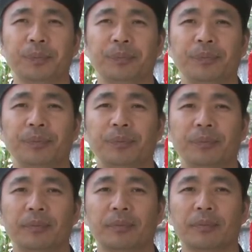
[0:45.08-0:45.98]

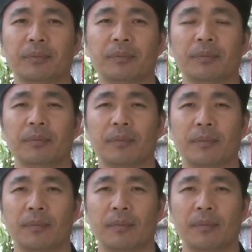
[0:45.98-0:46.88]

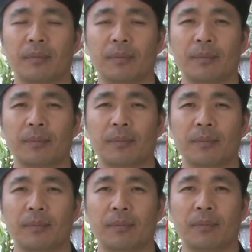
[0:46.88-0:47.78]

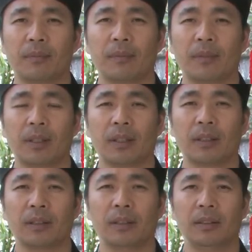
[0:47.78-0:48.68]

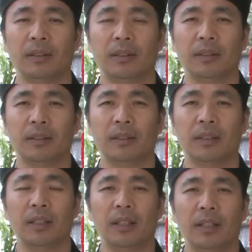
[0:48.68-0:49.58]

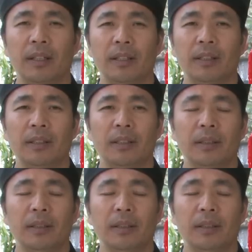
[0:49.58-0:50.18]
(no one is talking)